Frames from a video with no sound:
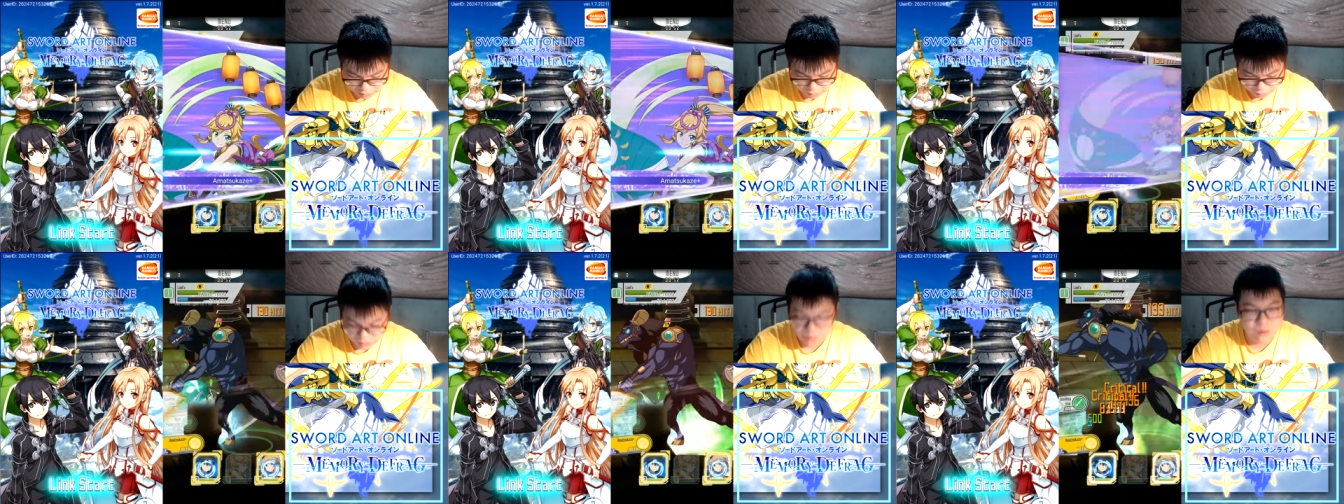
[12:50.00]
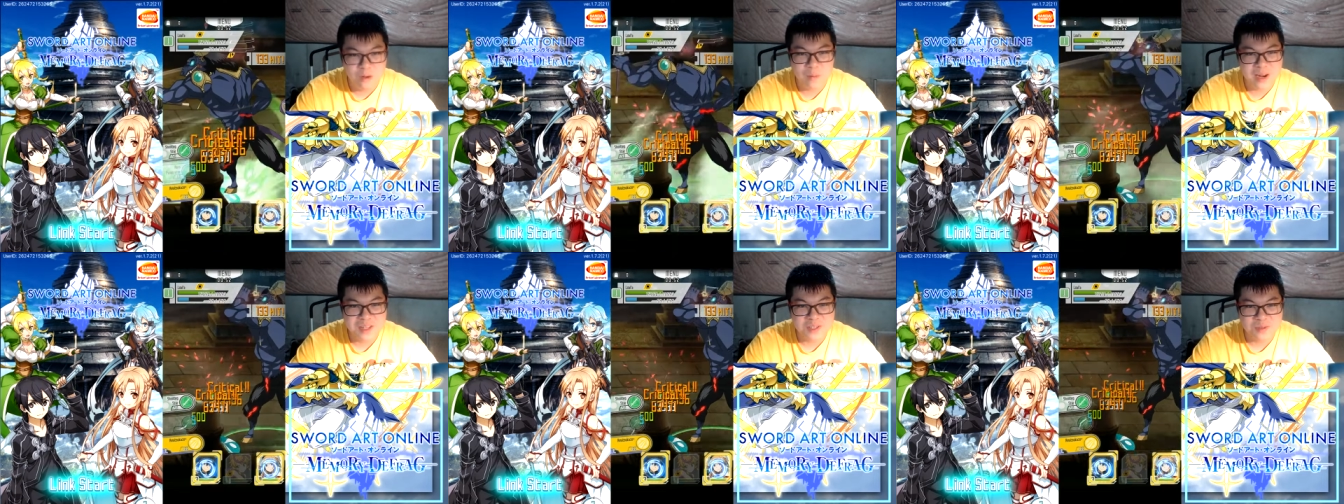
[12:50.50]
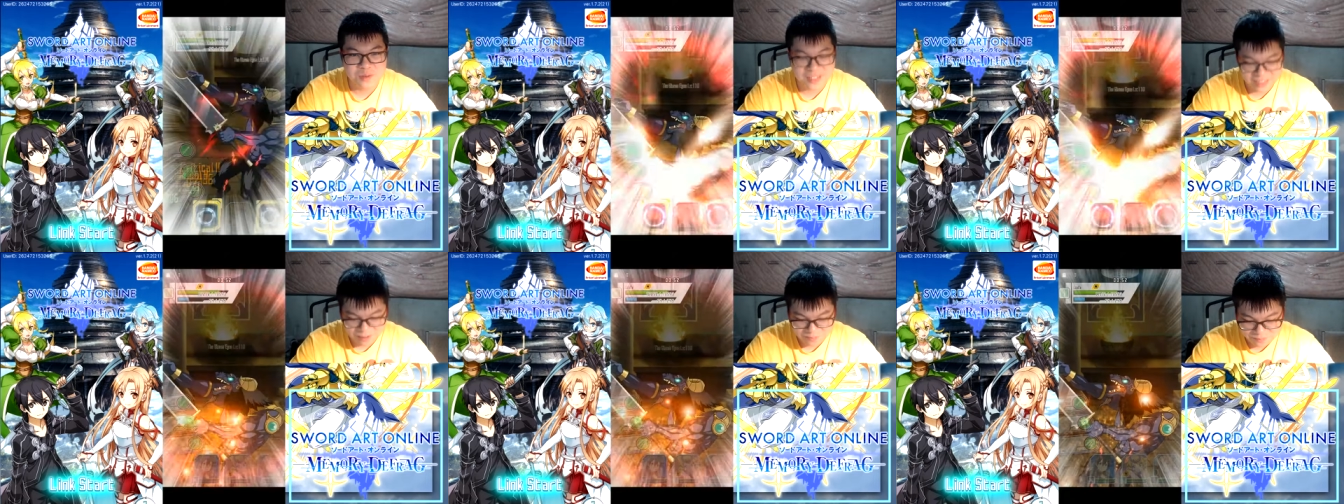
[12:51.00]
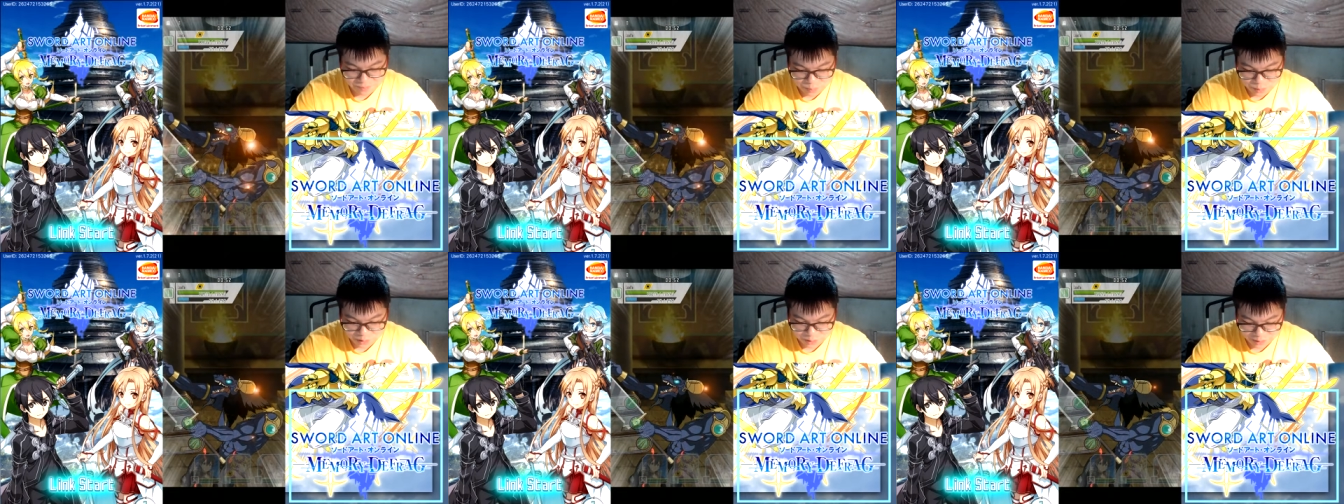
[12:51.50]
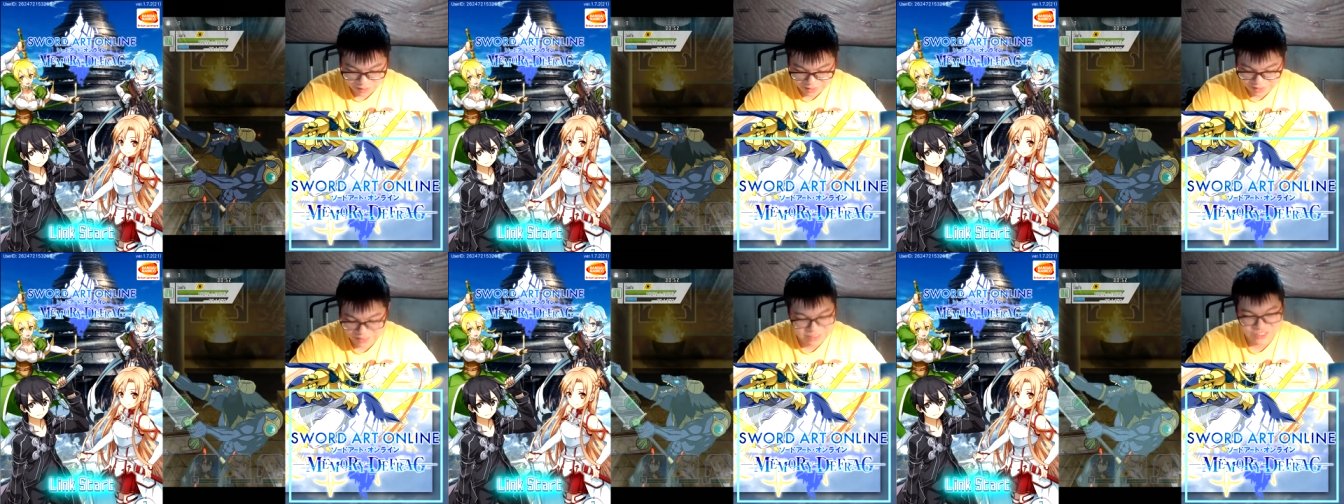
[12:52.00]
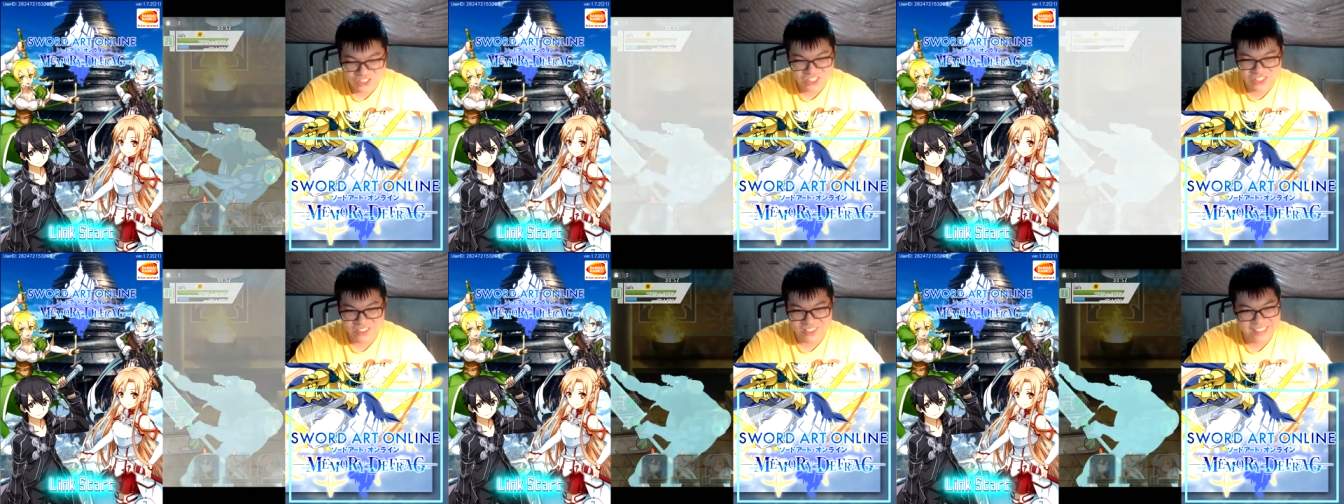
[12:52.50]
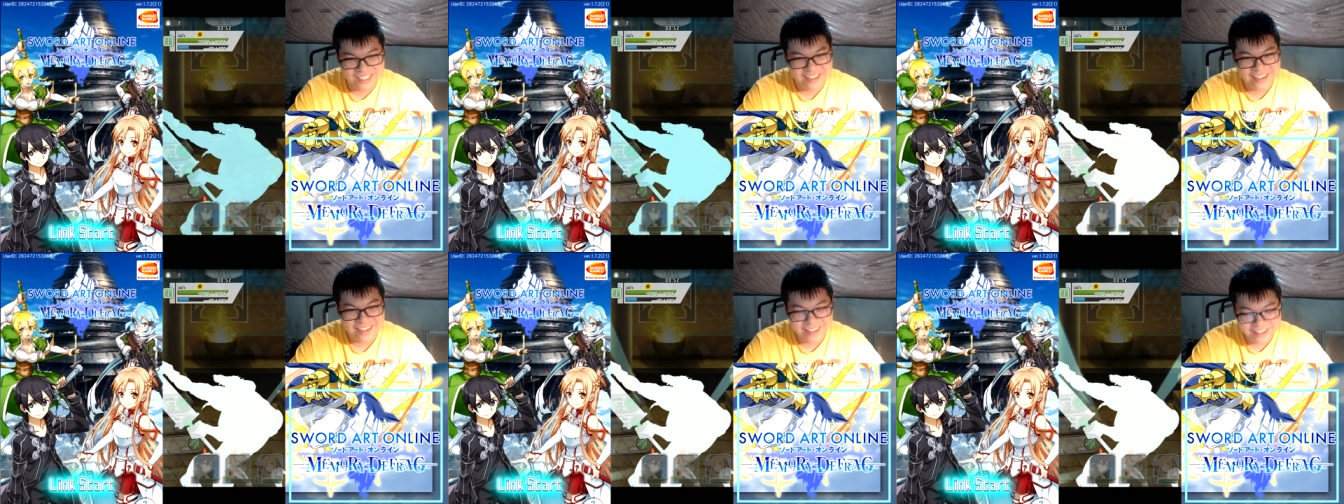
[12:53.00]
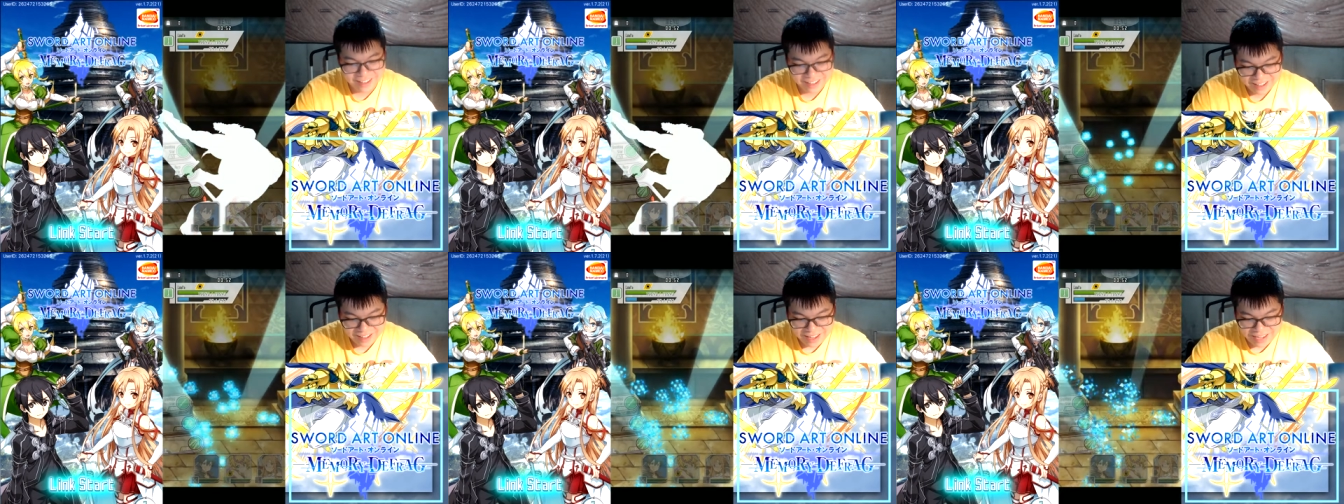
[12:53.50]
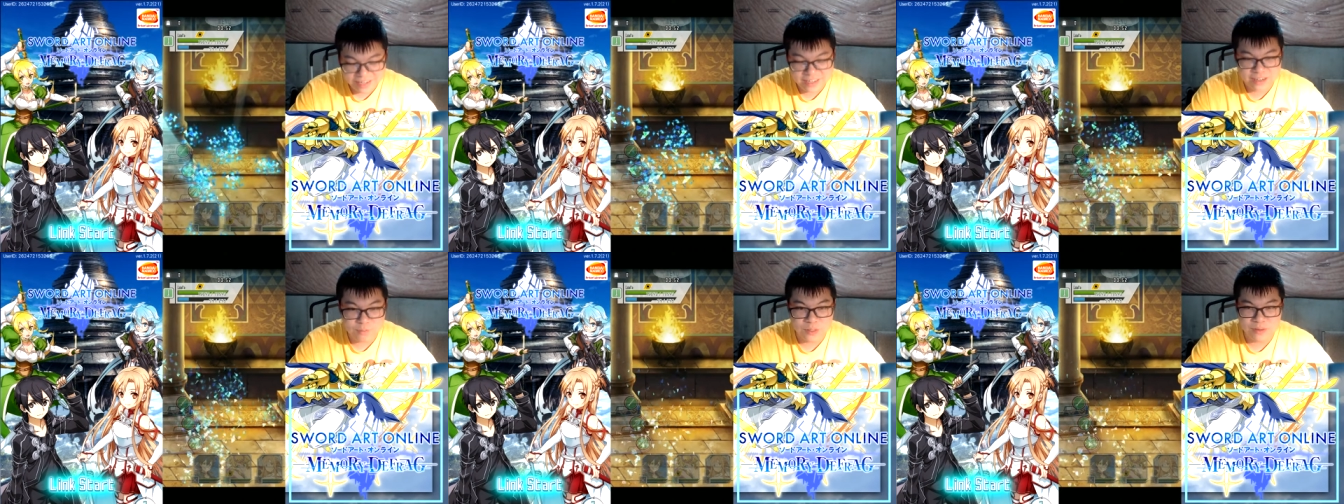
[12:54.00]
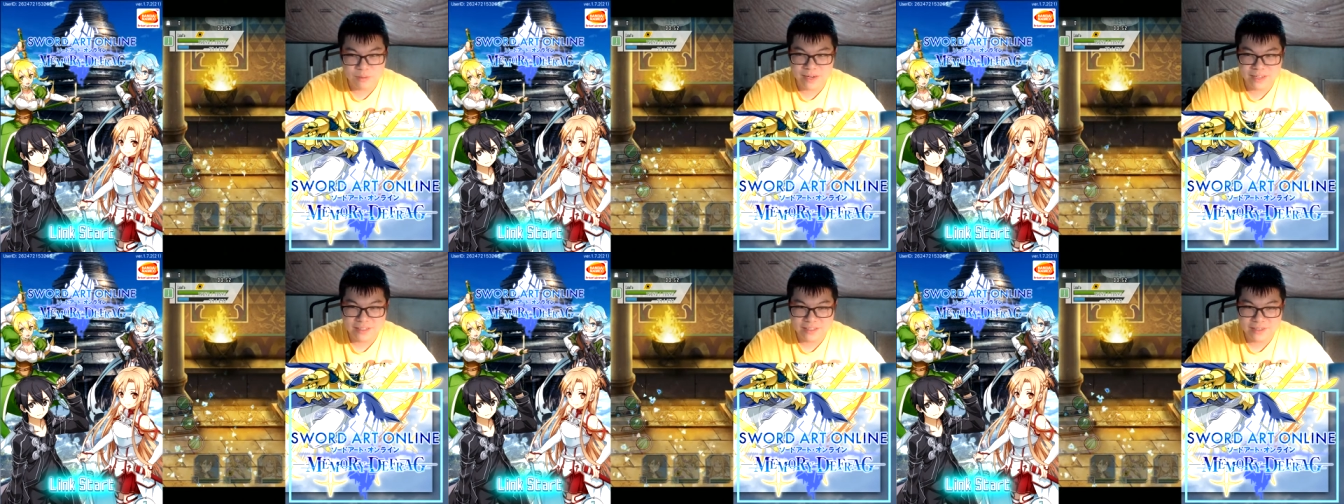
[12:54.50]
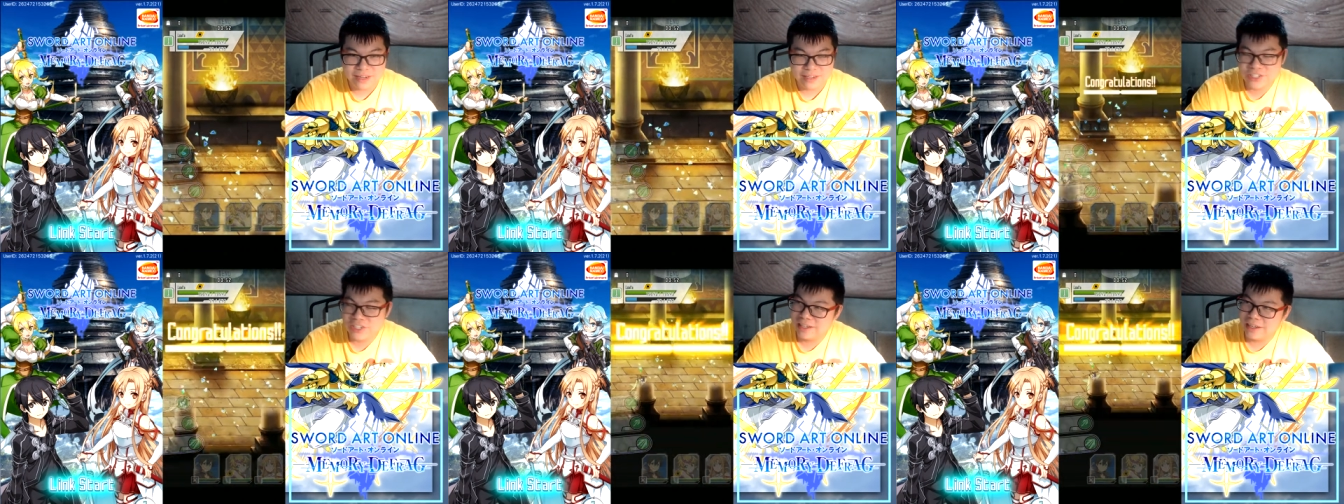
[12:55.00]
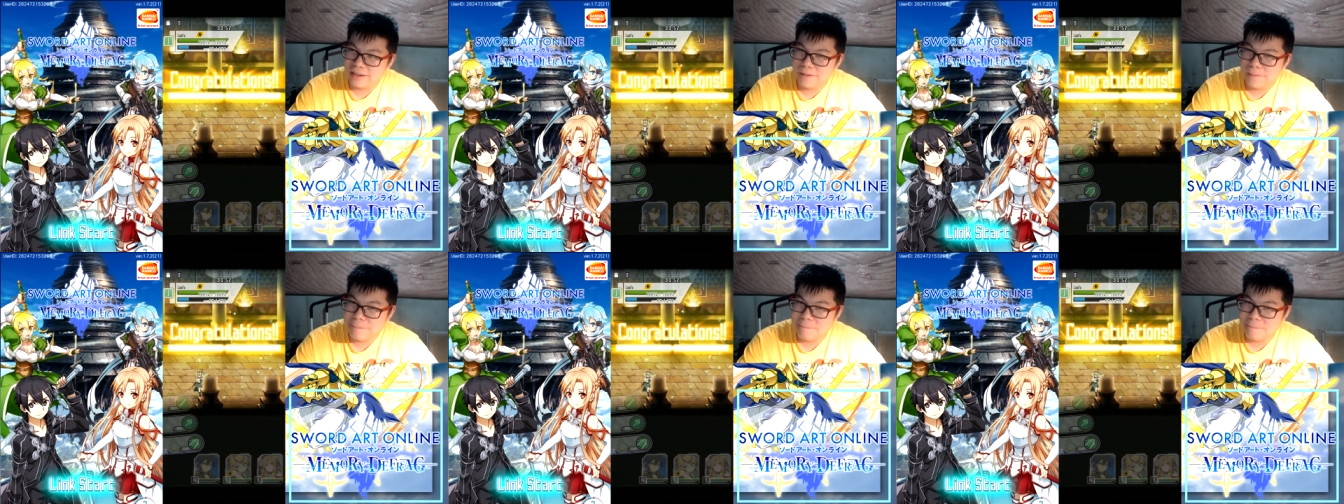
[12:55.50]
Blow all my sisters. I'm pretty sure I can, she's just gonna die, yeah. I could have blown my... Actually, um...